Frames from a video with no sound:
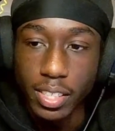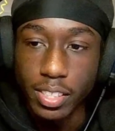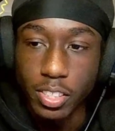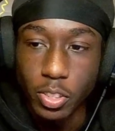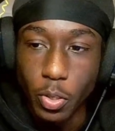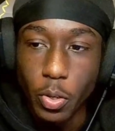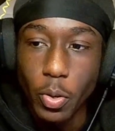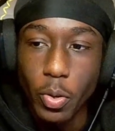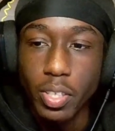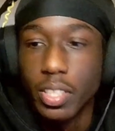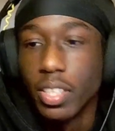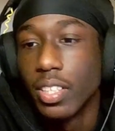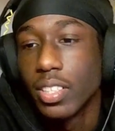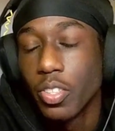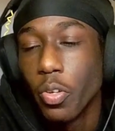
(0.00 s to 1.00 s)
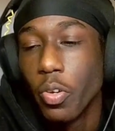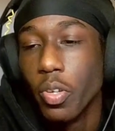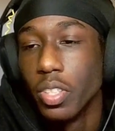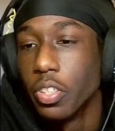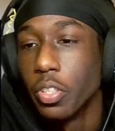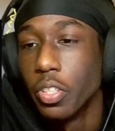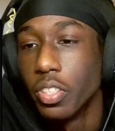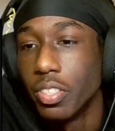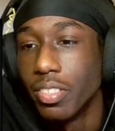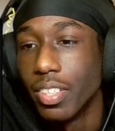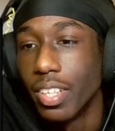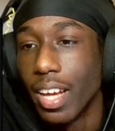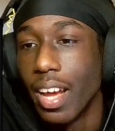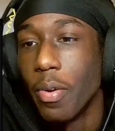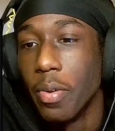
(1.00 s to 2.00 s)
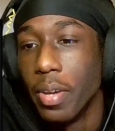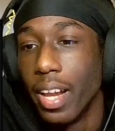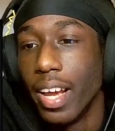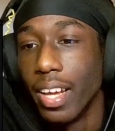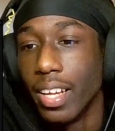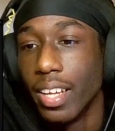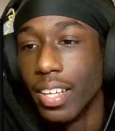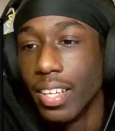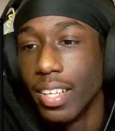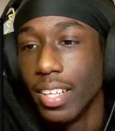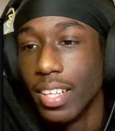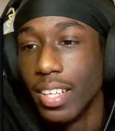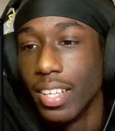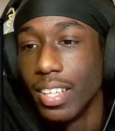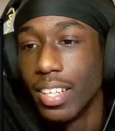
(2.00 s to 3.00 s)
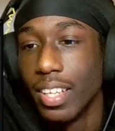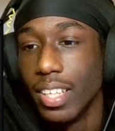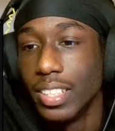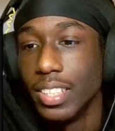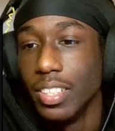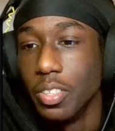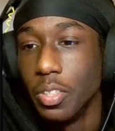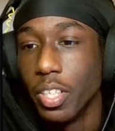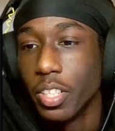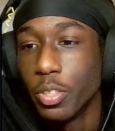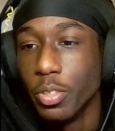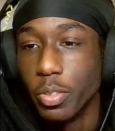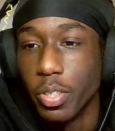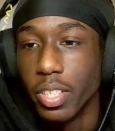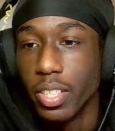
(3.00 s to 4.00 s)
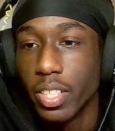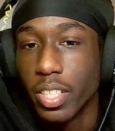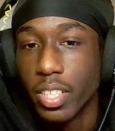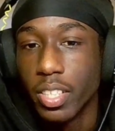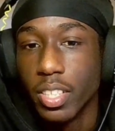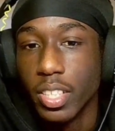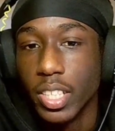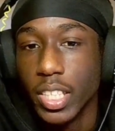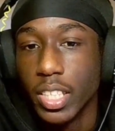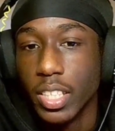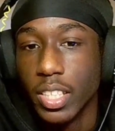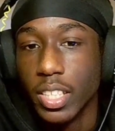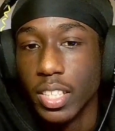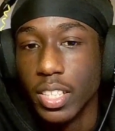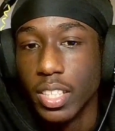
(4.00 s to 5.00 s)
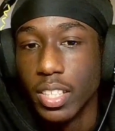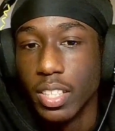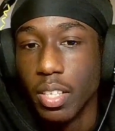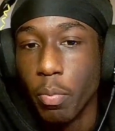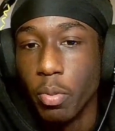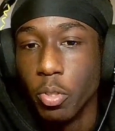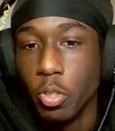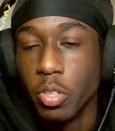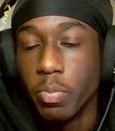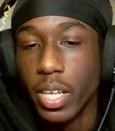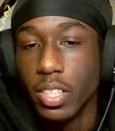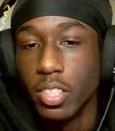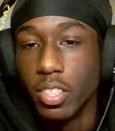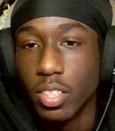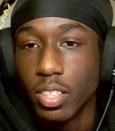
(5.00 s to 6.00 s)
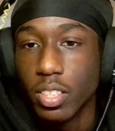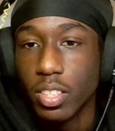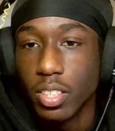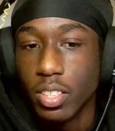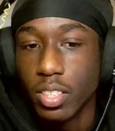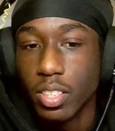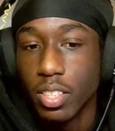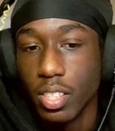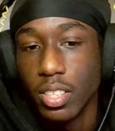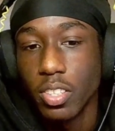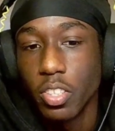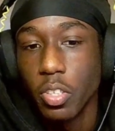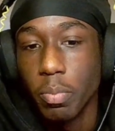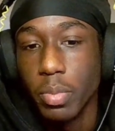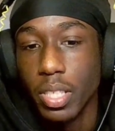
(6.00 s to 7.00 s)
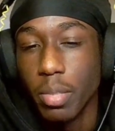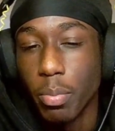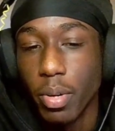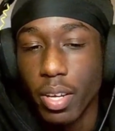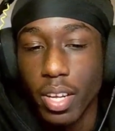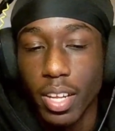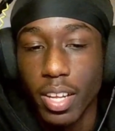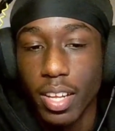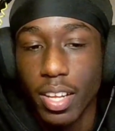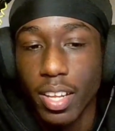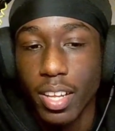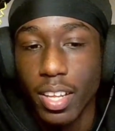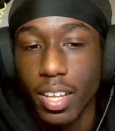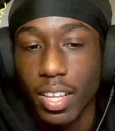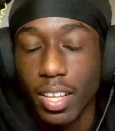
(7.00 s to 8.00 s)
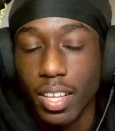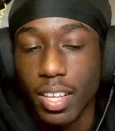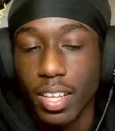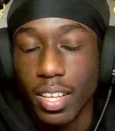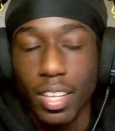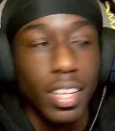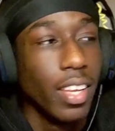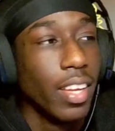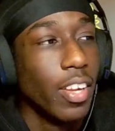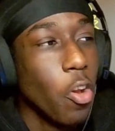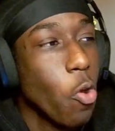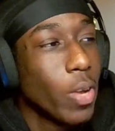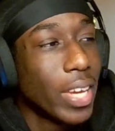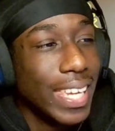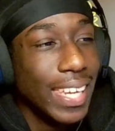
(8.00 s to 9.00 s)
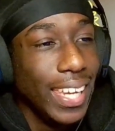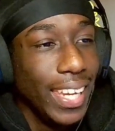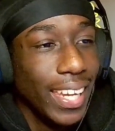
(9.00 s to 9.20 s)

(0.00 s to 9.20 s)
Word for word: Solo solo is a good song. I won't lie. Let's use let's use on it. Produced by that's a good beat, but low key.